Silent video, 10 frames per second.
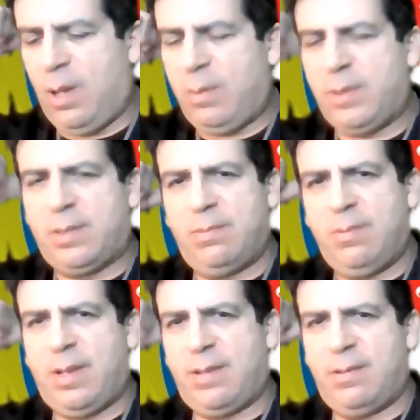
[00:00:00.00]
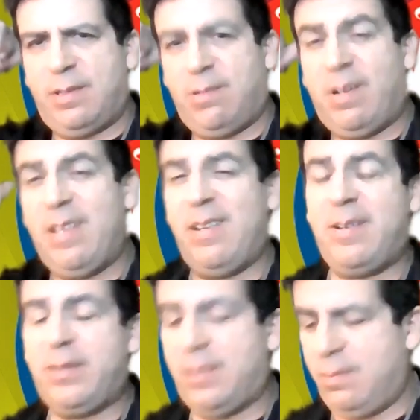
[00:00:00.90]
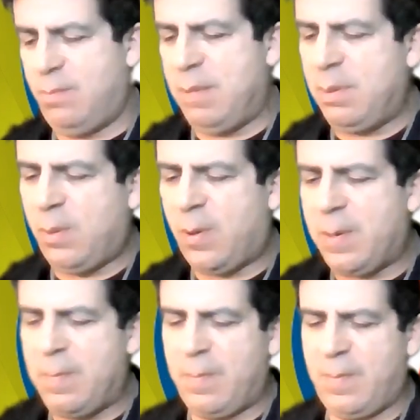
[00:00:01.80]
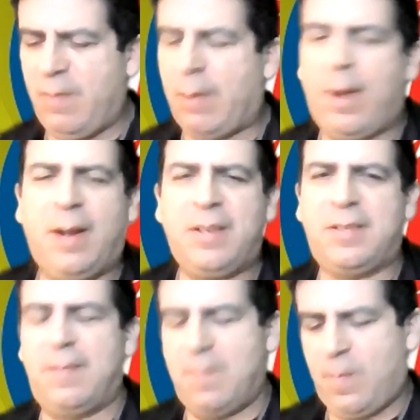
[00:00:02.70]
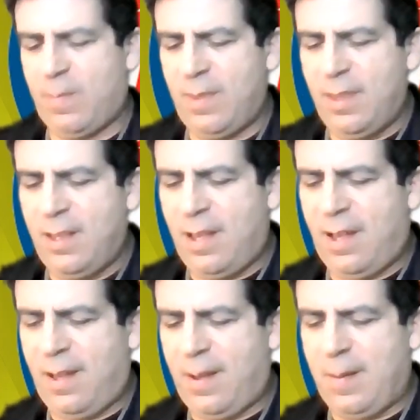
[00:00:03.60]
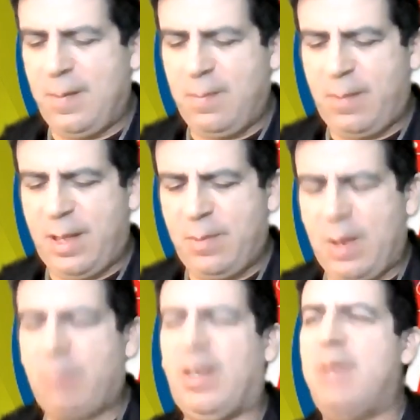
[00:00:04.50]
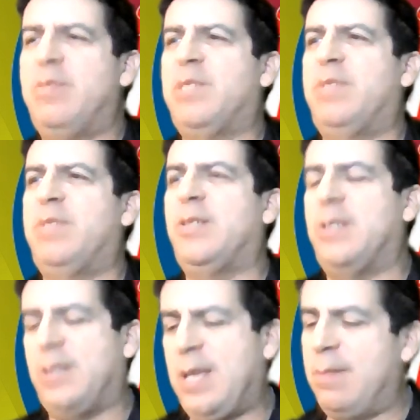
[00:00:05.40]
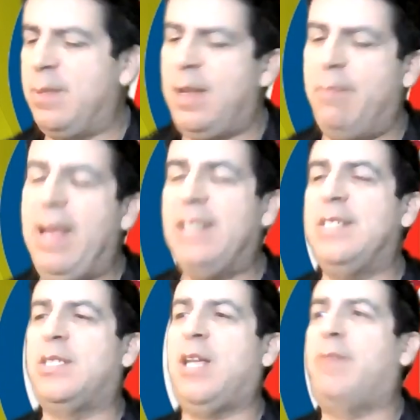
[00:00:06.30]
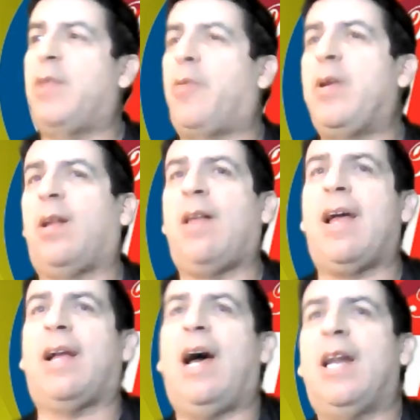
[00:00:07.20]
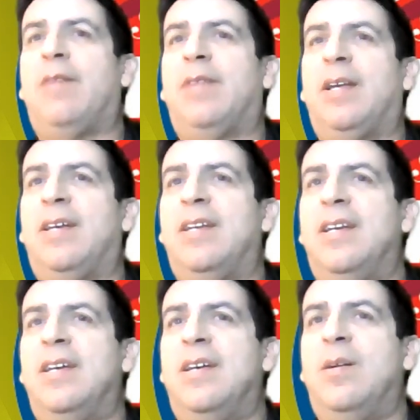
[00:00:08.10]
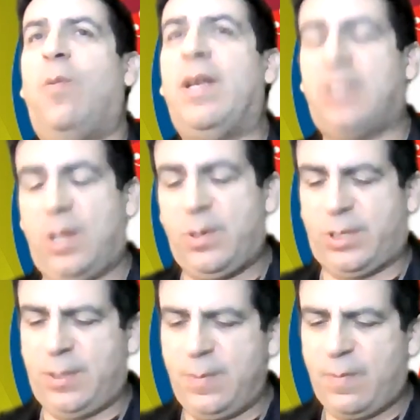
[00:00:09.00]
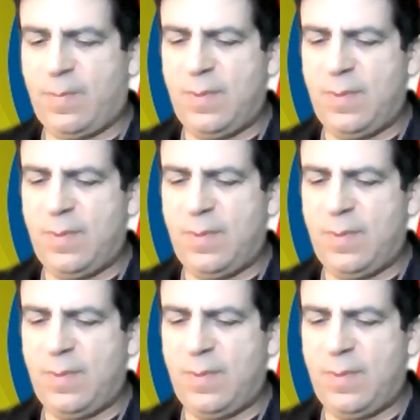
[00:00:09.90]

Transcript: almost what 20 years, maybe more, if I'm honest. Um, i I'm probably mispronouncing his name. Amazing stuff. The three o'clock out of the West Coast.